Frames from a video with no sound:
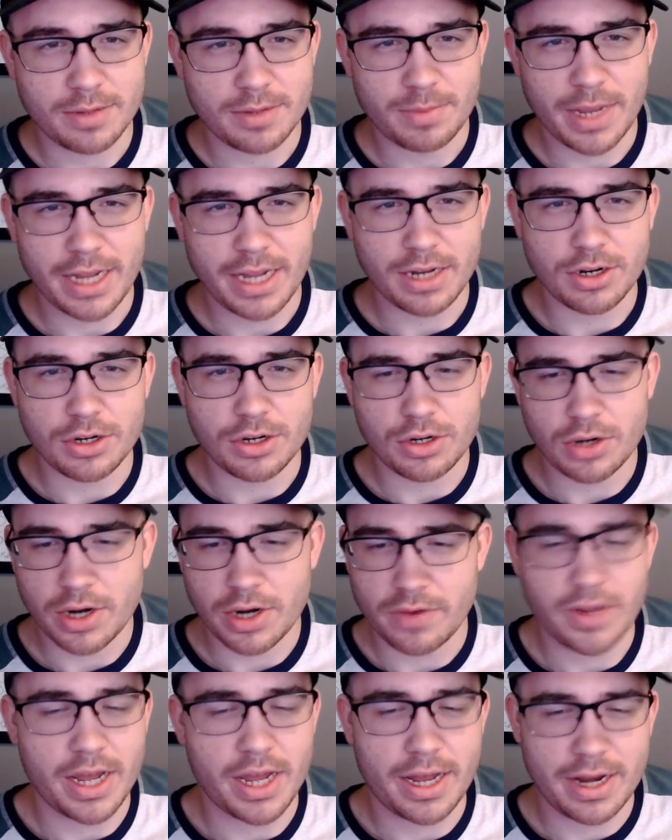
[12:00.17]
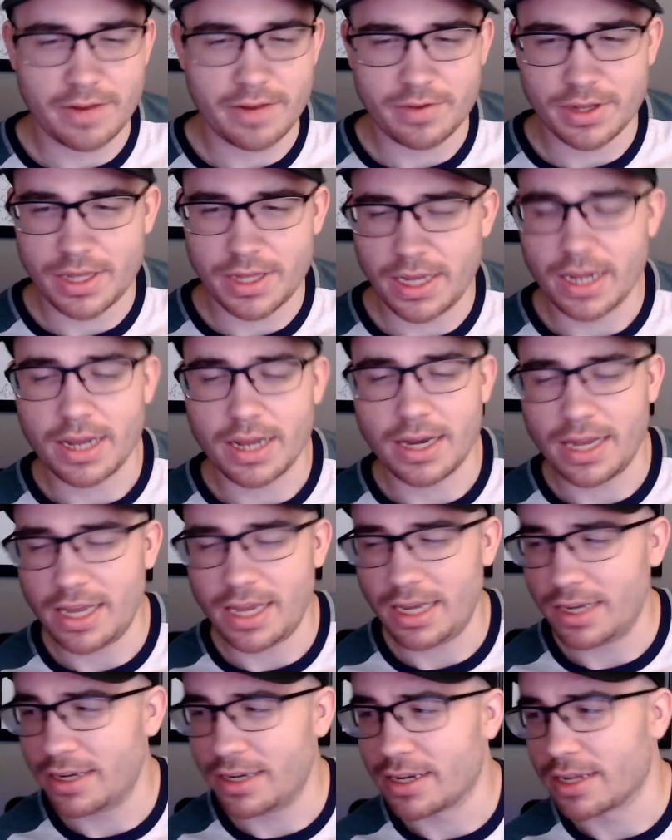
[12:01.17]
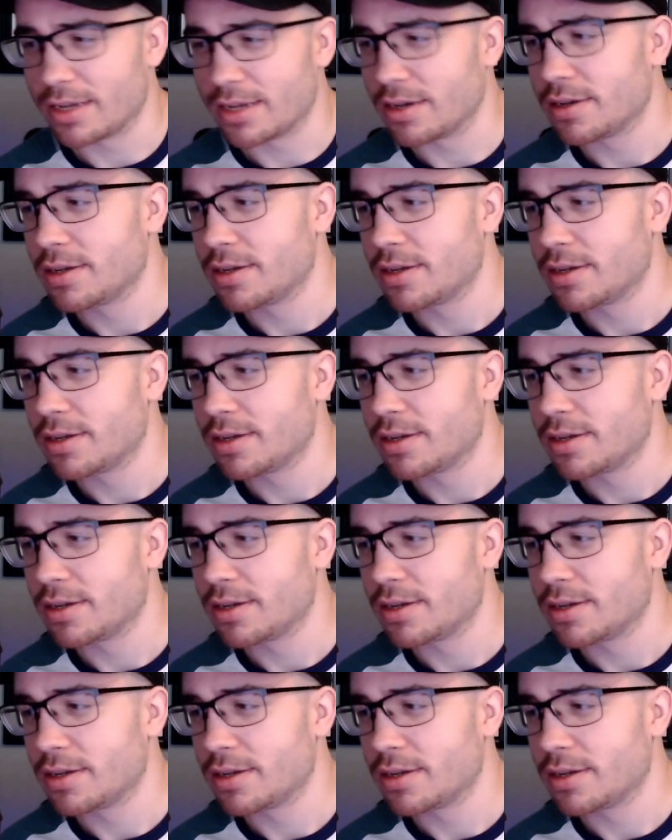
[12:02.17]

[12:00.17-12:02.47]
making sure I've got everything I need, and